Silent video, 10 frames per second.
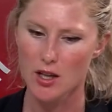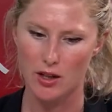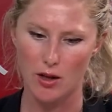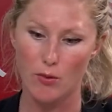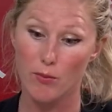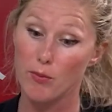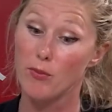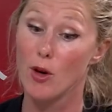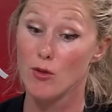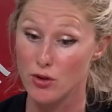You know,
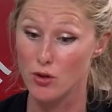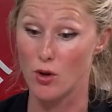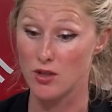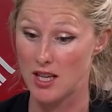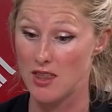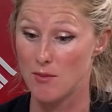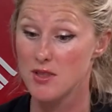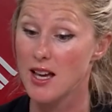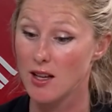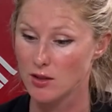those stocks in
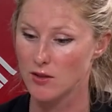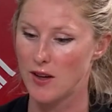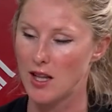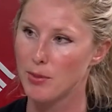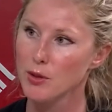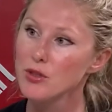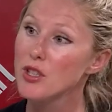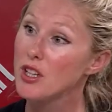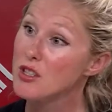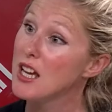themselves fell, but also
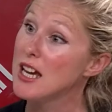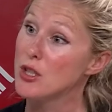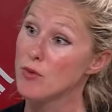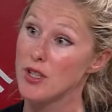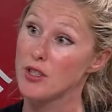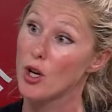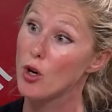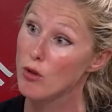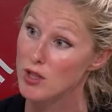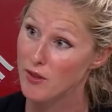the contagion risk across